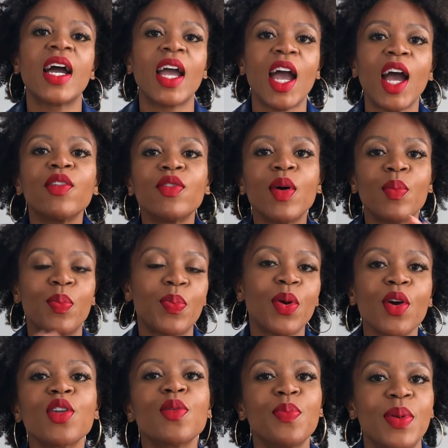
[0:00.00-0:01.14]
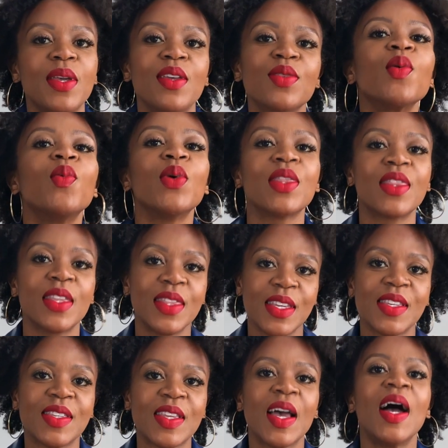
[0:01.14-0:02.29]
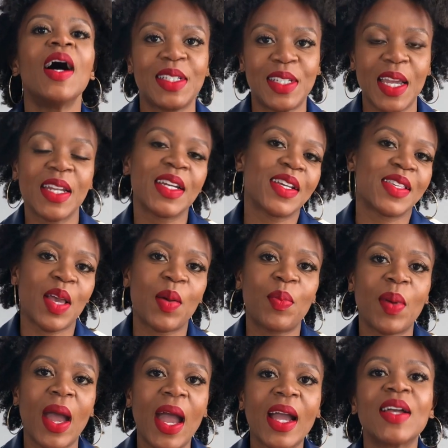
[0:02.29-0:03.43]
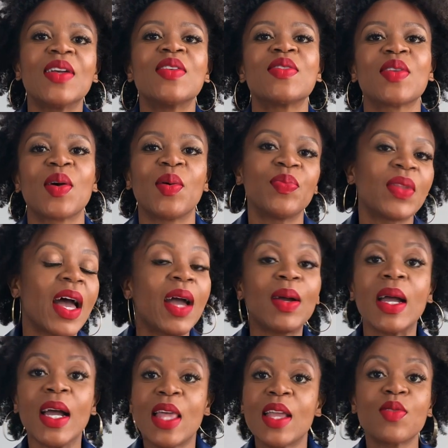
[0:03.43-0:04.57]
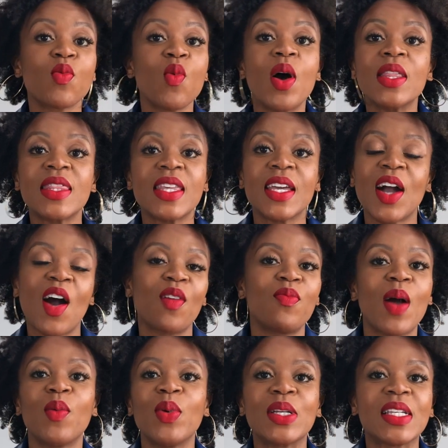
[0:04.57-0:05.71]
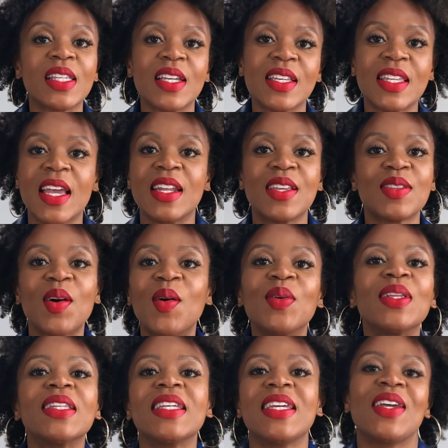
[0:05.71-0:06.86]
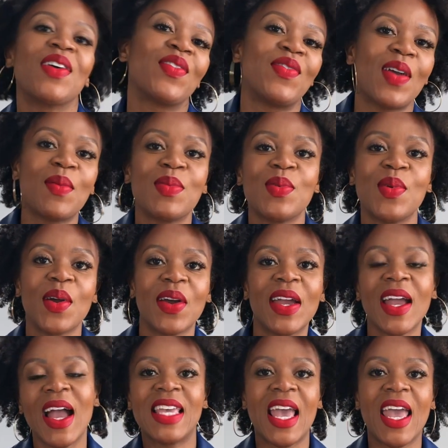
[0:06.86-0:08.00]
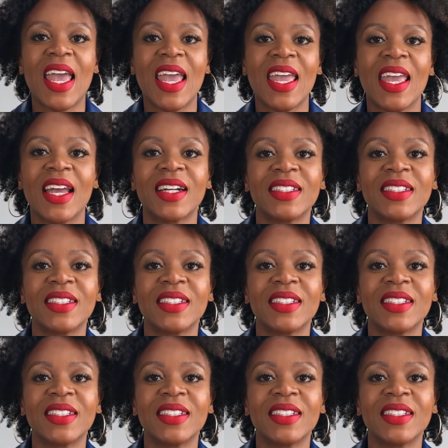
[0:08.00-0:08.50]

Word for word: I have first piece with this chain cassette bag. So I, that's one thing off my wish list, and it's only February. Yay.